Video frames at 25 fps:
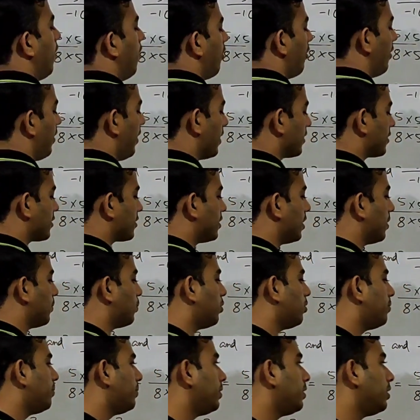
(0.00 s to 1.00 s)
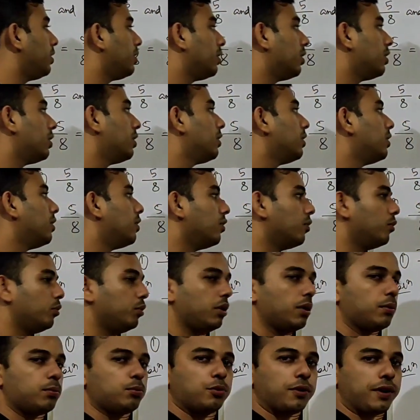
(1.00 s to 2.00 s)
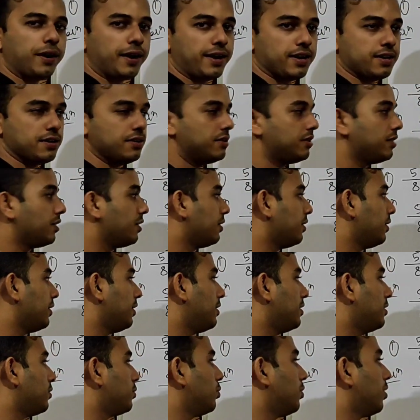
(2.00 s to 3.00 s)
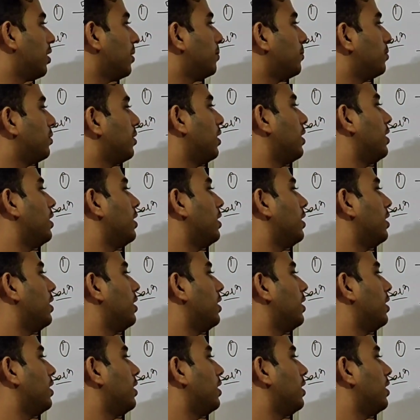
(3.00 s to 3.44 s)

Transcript: our next step will be, we have to add. That is, we have to